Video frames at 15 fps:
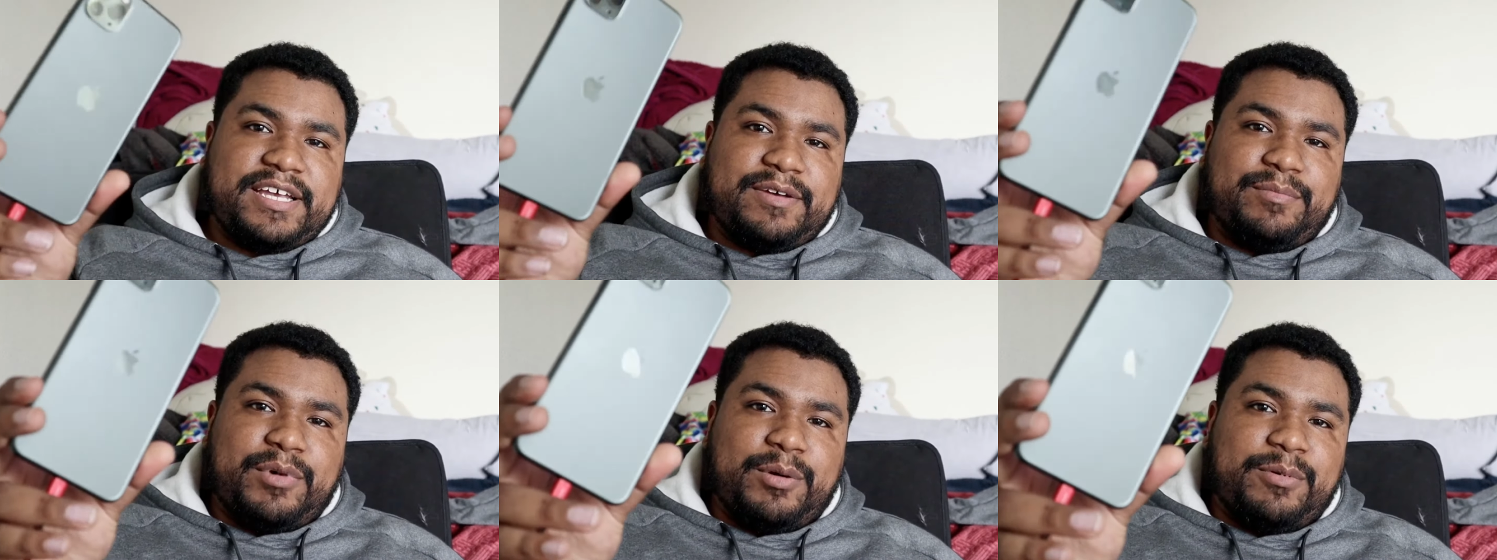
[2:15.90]

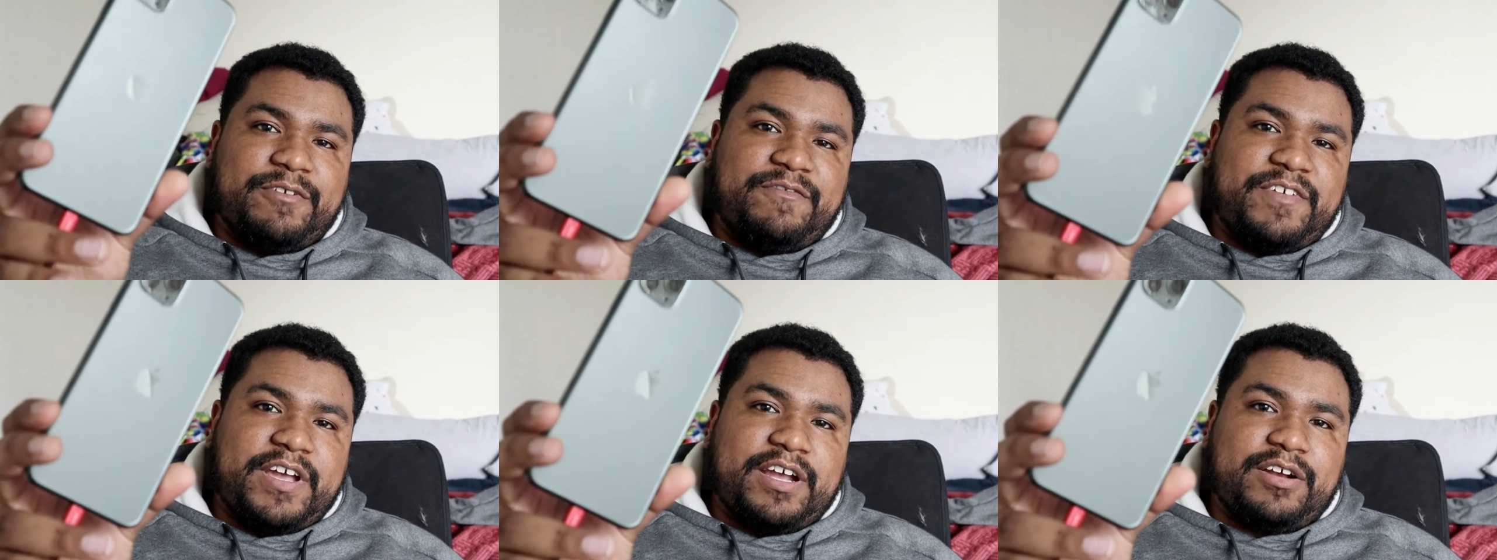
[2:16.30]
Boba
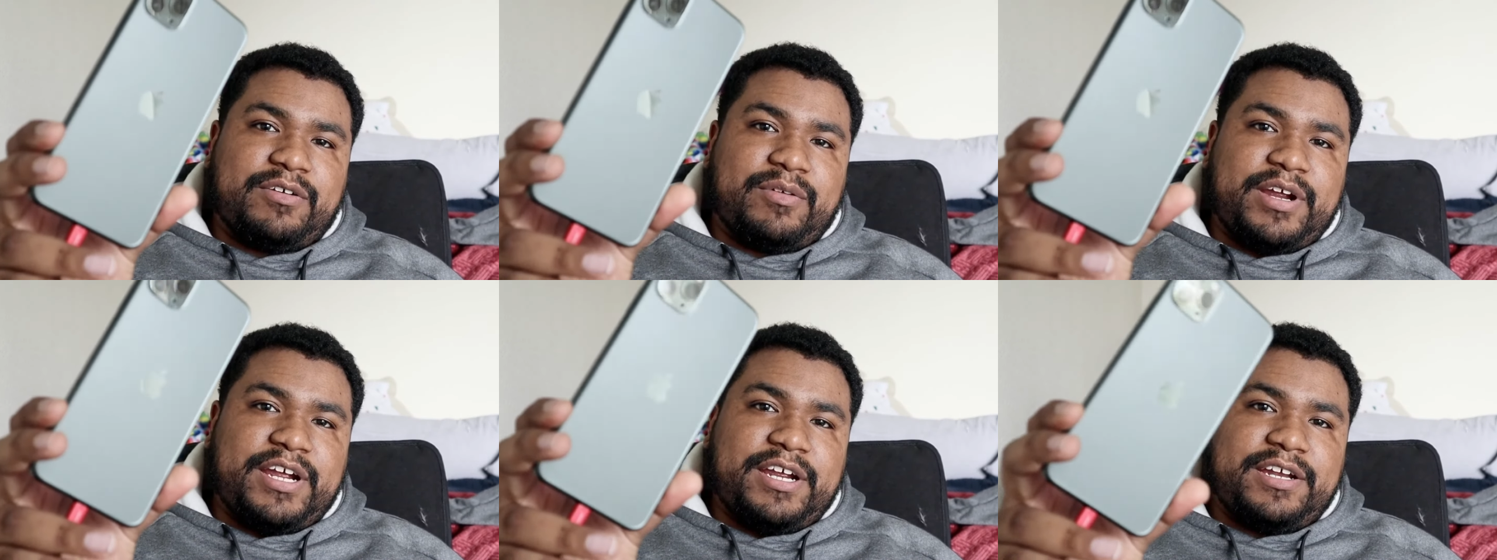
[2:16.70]
Fett
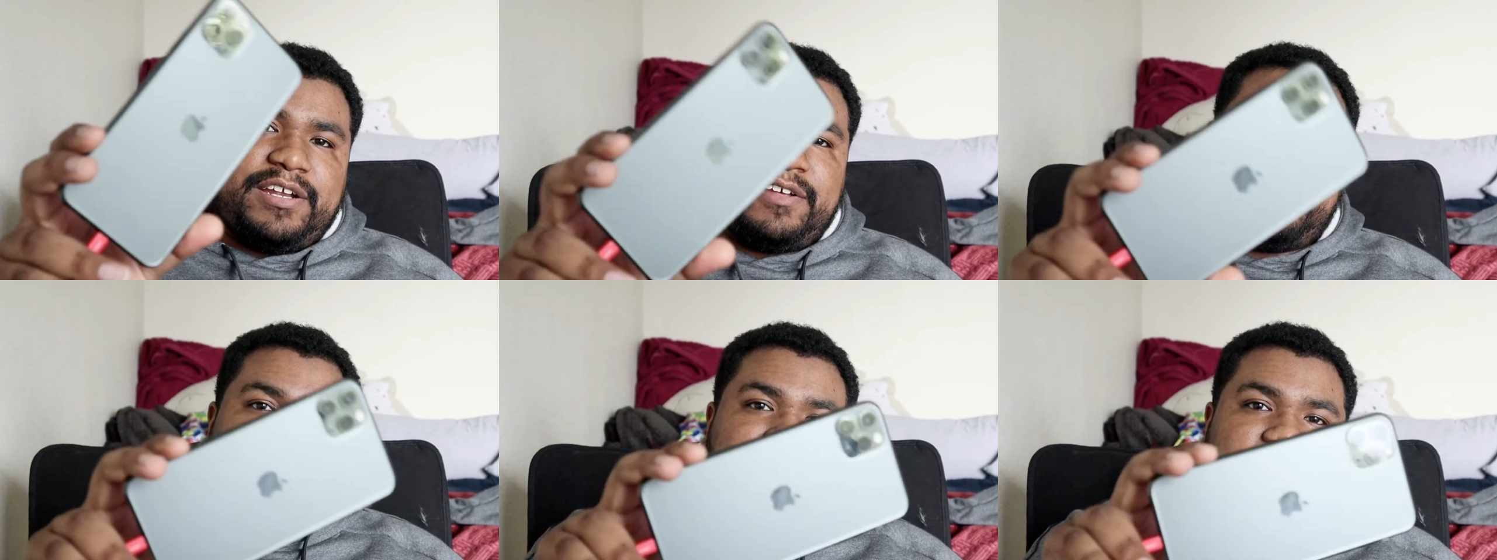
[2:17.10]
green,
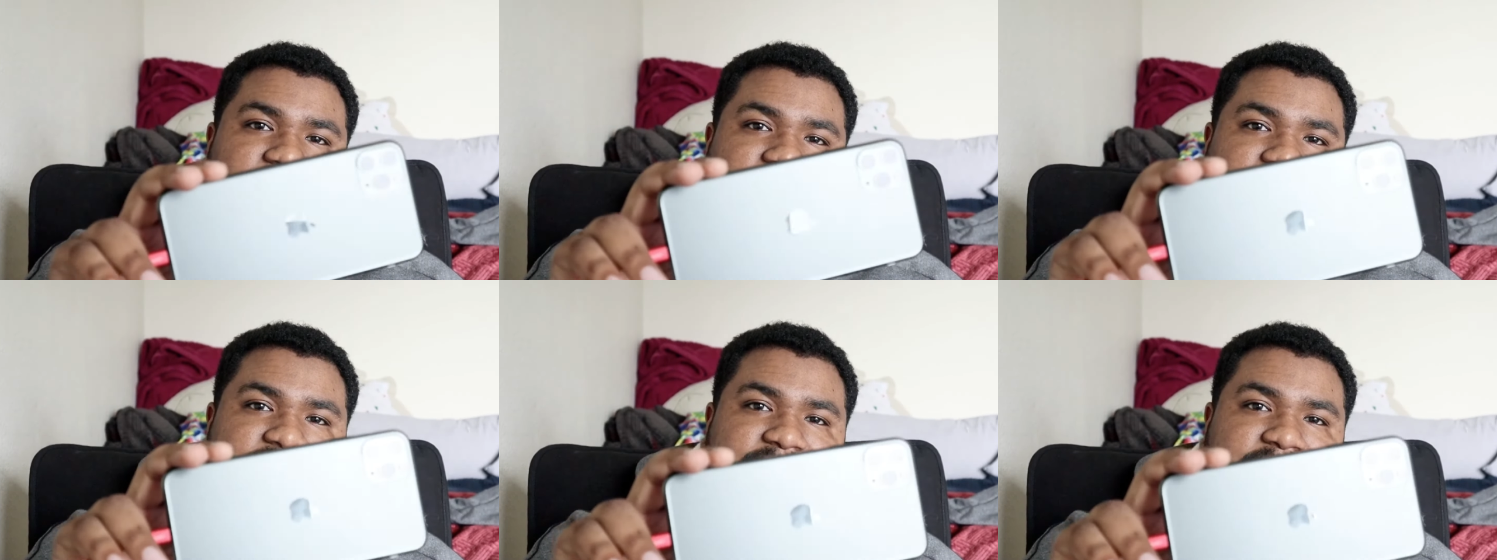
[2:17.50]
if you
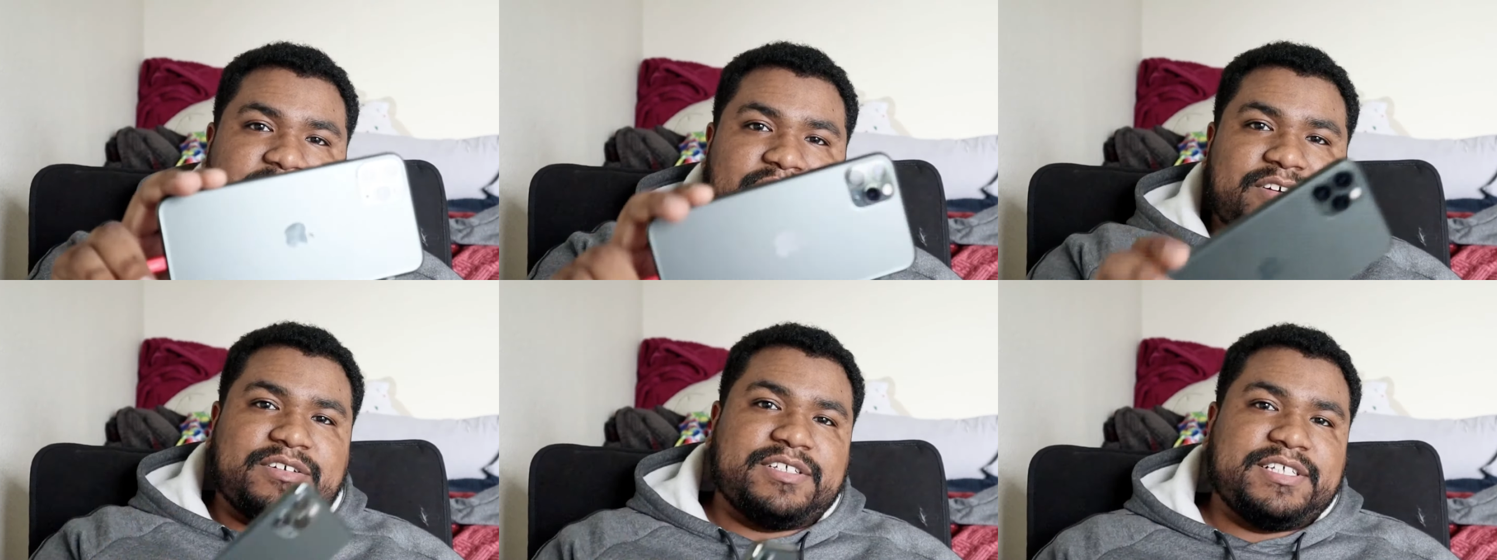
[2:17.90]
can't
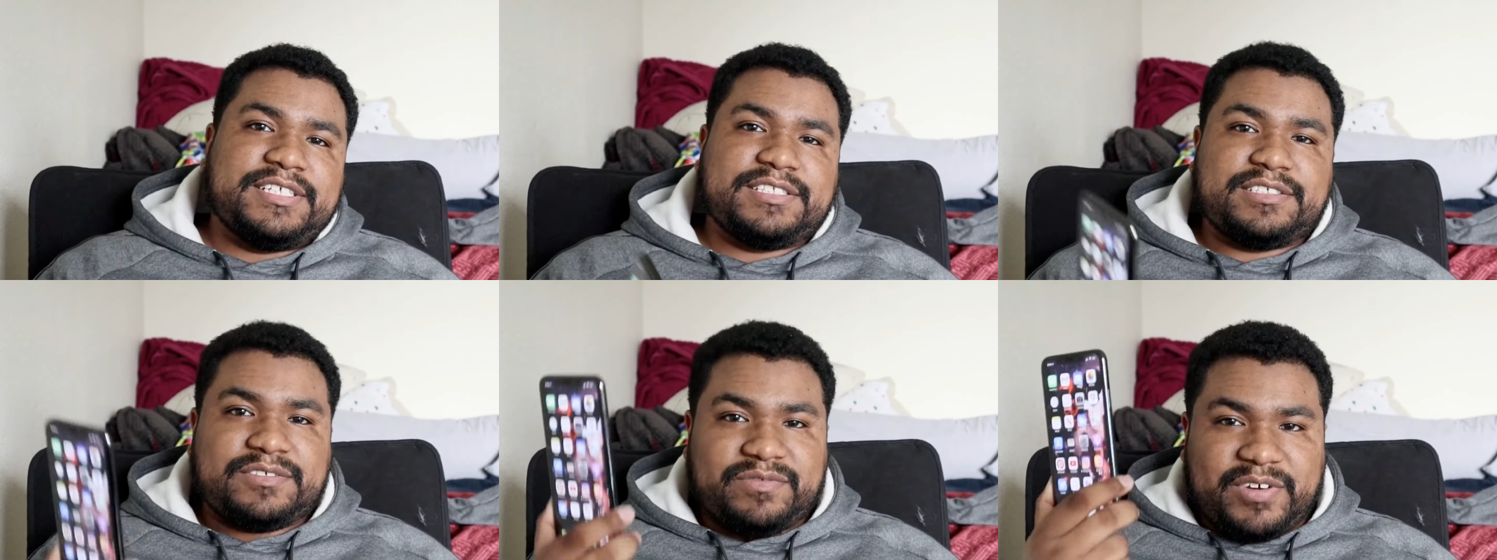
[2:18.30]
tell.
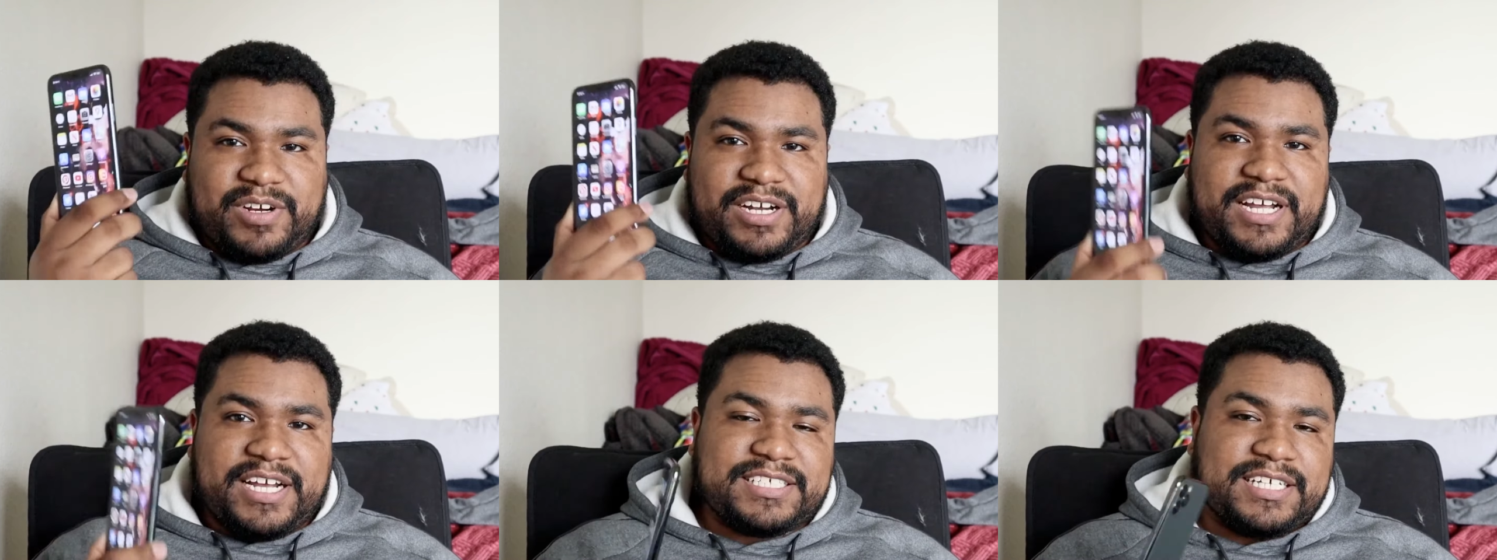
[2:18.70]
It's
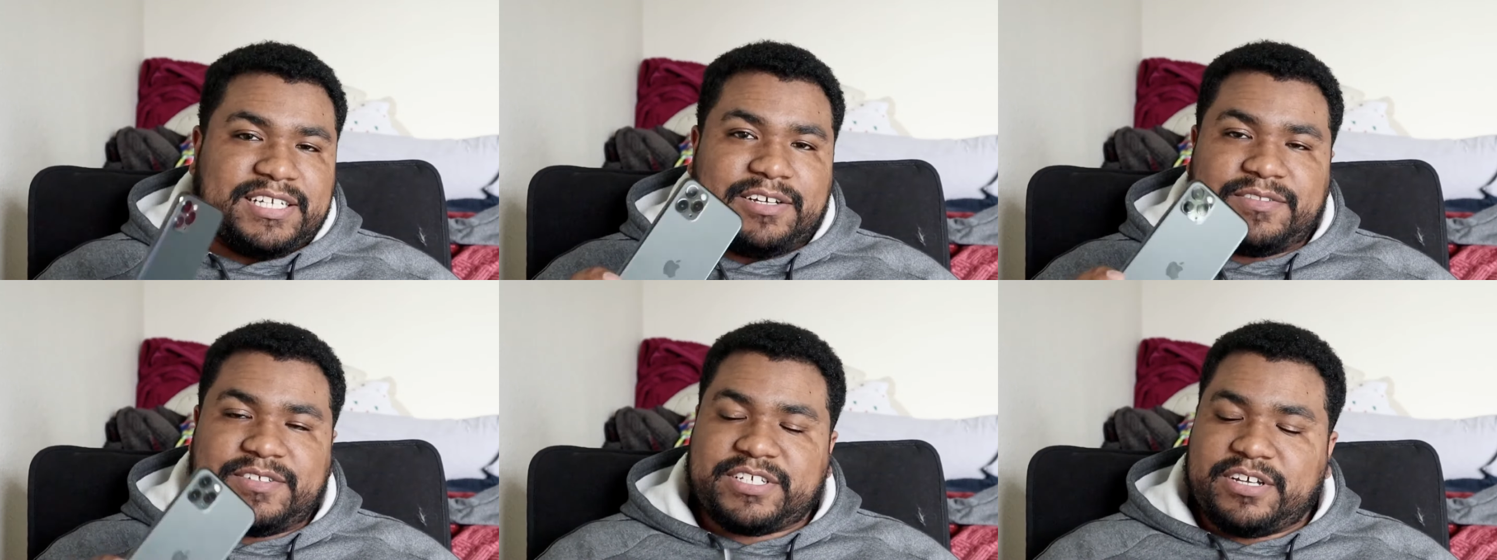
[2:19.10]
very nice, I
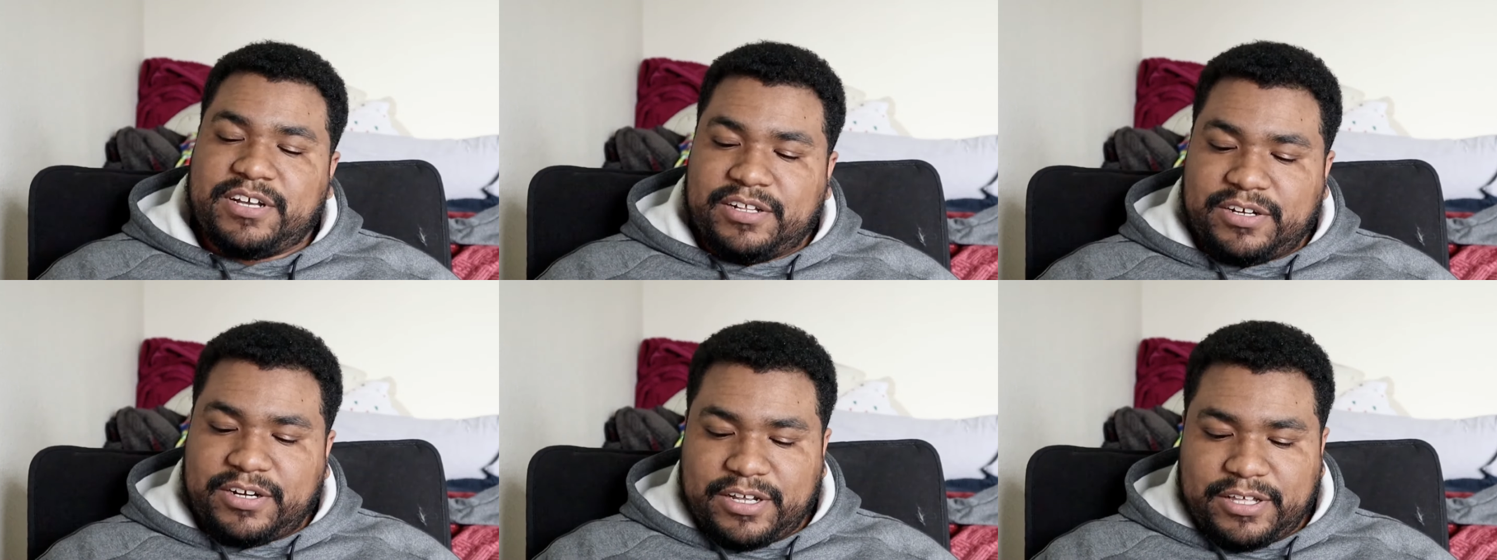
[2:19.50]
love this
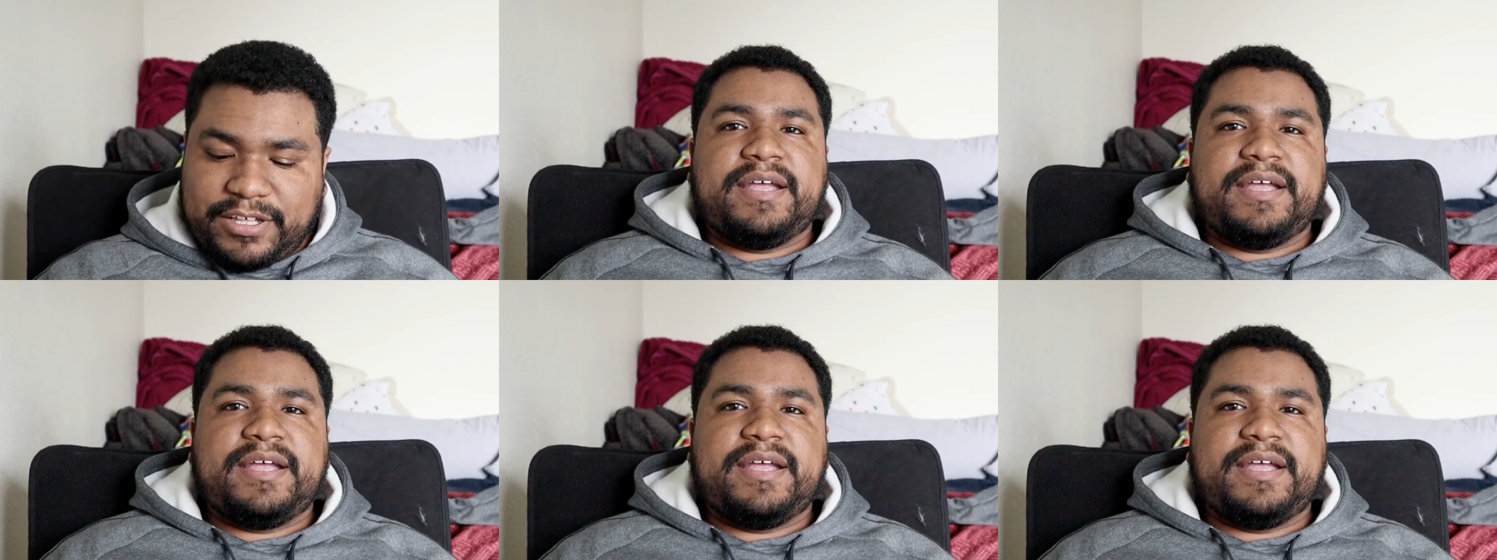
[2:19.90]
color.